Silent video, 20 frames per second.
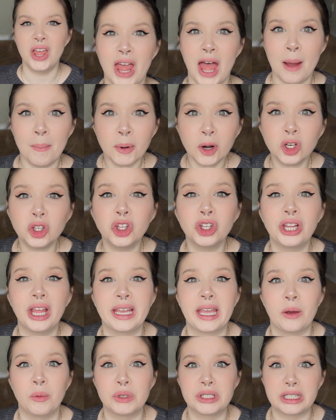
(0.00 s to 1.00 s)
That bird looked
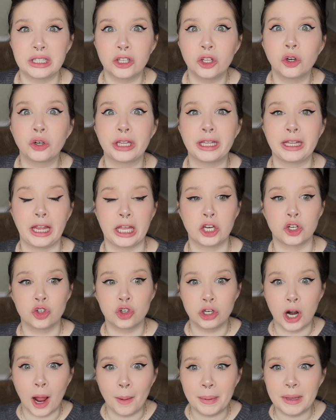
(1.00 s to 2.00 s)
like it was literally like
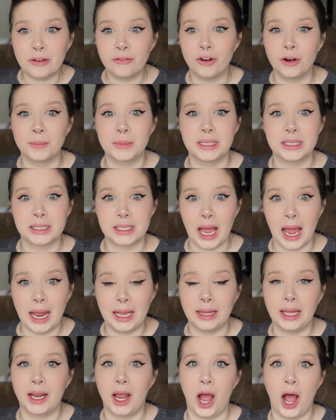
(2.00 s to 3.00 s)
dropping from the sky
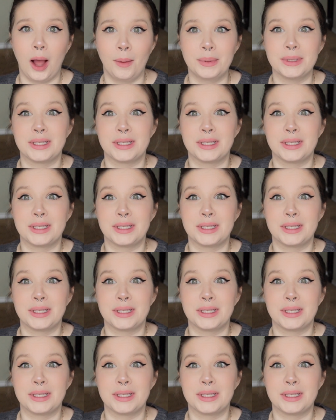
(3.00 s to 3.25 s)
like a hot